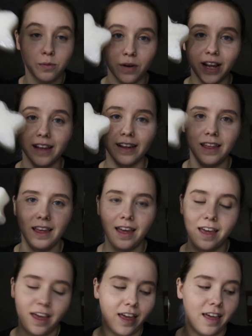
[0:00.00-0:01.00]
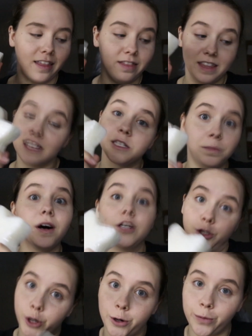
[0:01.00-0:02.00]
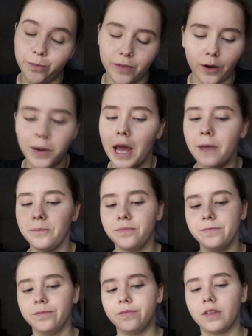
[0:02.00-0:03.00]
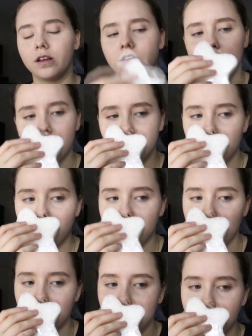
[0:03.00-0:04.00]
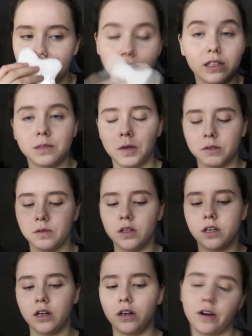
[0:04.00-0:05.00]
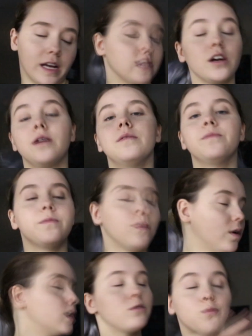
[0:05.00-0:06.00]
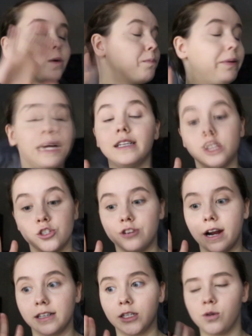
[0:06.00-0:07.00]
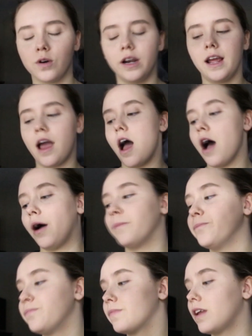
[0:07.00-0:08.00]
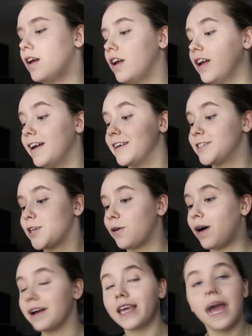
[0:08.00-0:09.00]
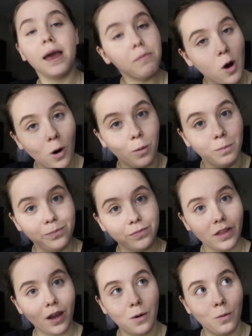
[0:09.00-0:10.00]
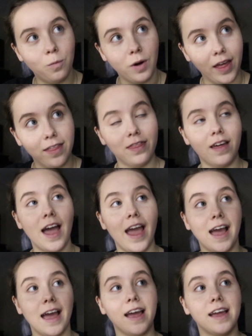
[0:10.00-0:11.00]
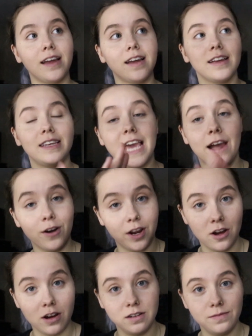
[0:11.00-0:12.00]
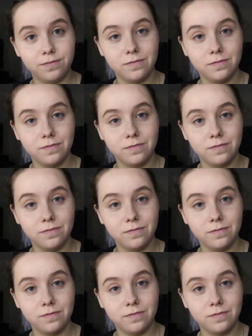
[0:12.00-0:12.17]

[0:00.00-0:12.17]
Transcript: bring this sponge home, okay? So, well, it smells really good. Okay, sorry, we're being distracted, Courtney. So I came home with a carry-on